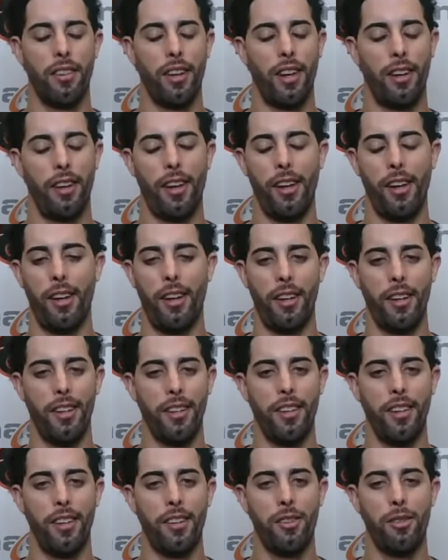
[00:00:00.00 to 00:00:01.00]

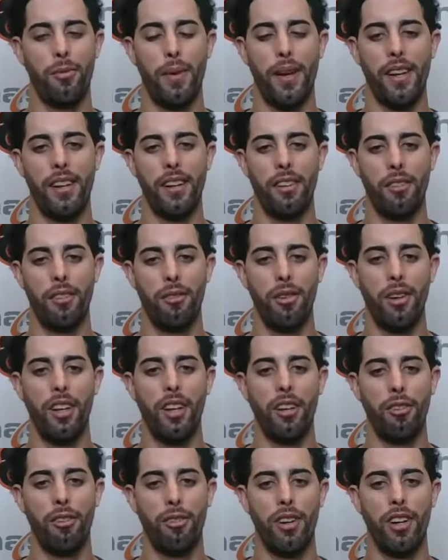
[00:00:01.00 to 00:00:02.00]
It's been
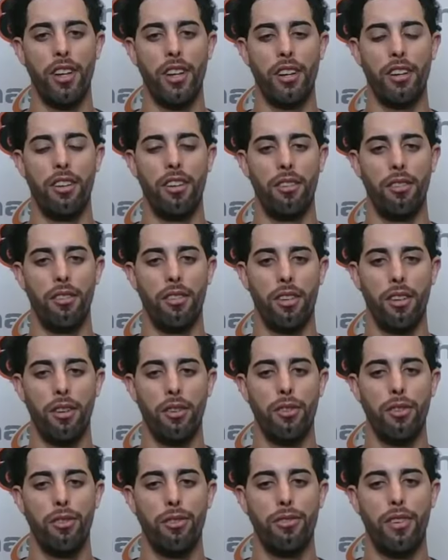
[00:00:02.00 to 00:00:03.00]
really
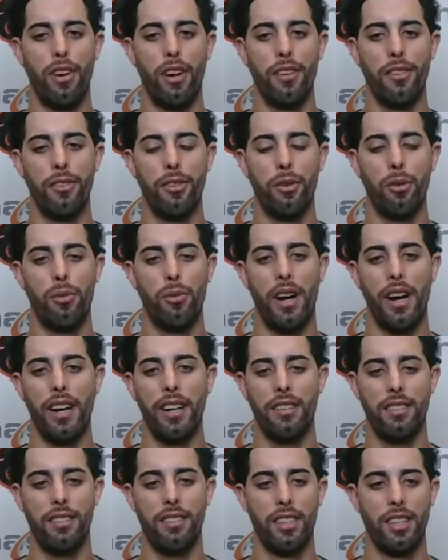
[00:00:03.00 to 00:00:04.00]
good to fun to
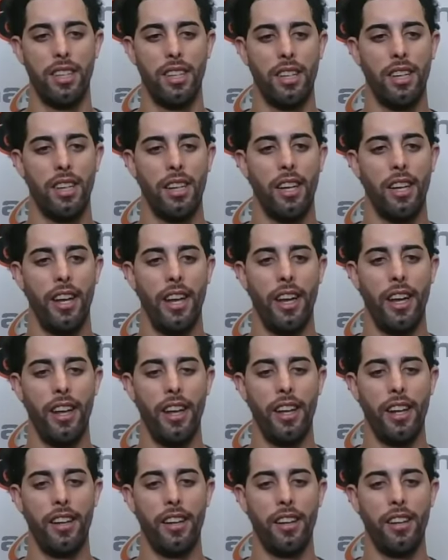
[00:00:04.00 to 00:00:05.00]
watch,
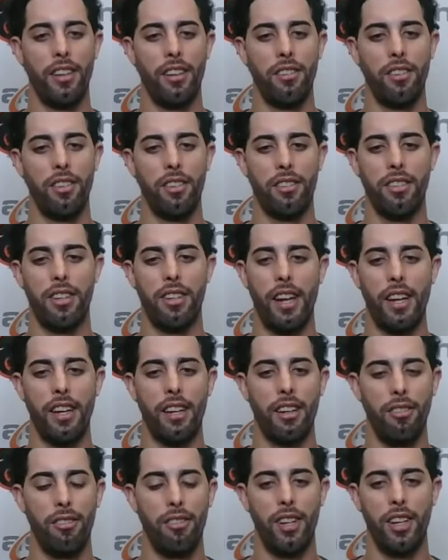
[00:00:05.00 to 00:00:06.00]
and it just
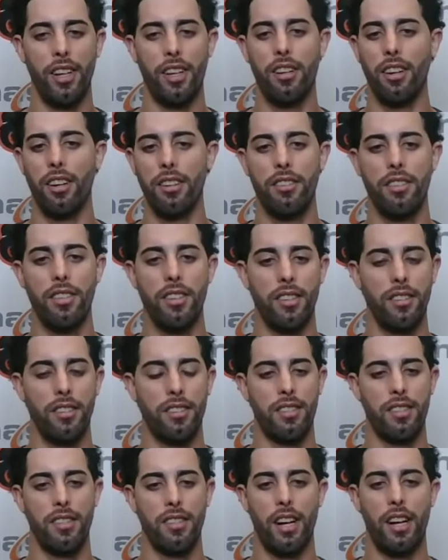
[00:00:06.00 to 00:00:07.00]
like really
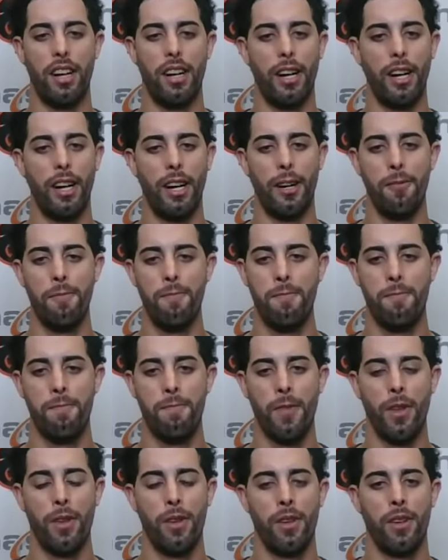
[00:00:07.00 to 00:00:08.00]
conscious
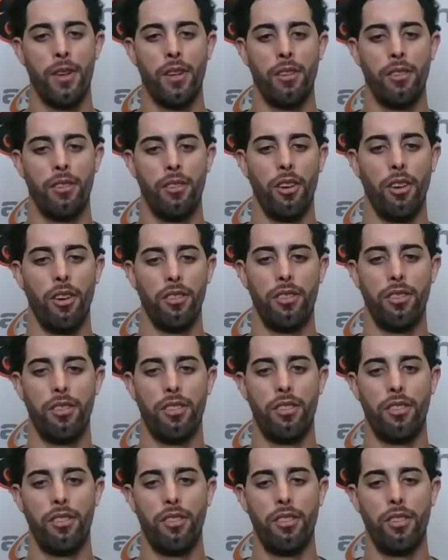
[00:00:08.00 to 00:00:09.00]
just
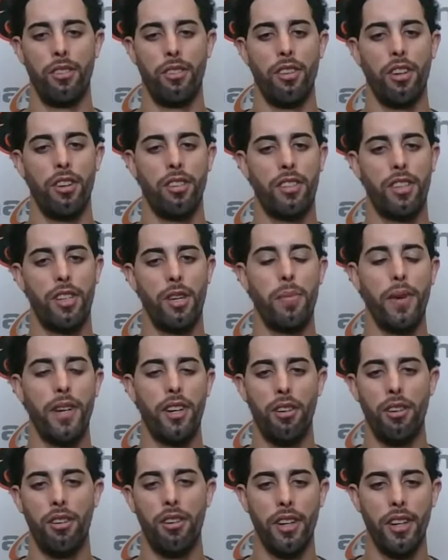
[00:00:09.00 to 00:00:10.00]
to just keep it
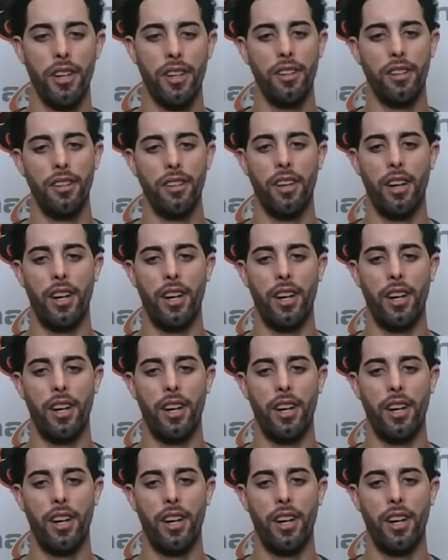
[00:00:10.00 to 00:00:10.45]
going,